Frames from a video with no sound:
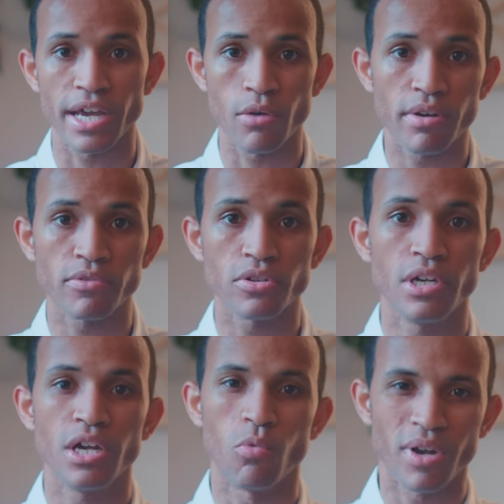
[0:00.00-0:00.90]
However,
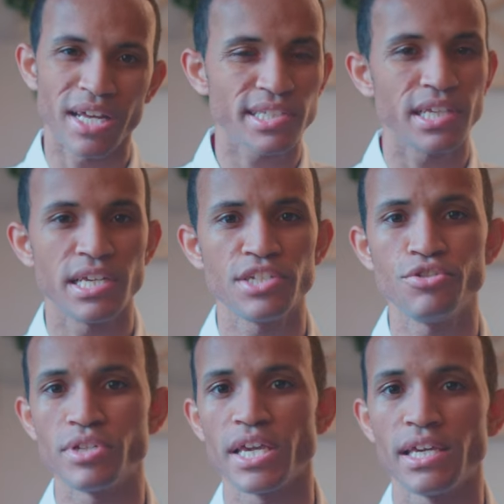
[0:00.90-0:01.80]
when I say yes,
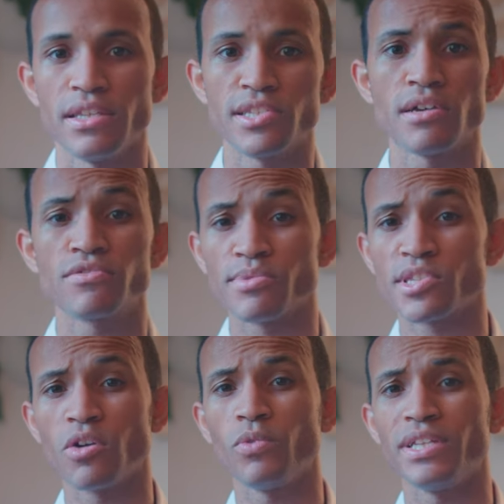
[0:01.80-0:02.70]
you can, this comes from
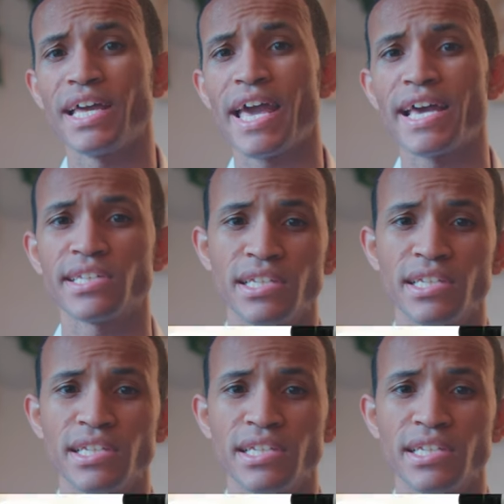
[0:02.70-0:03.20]
someone that has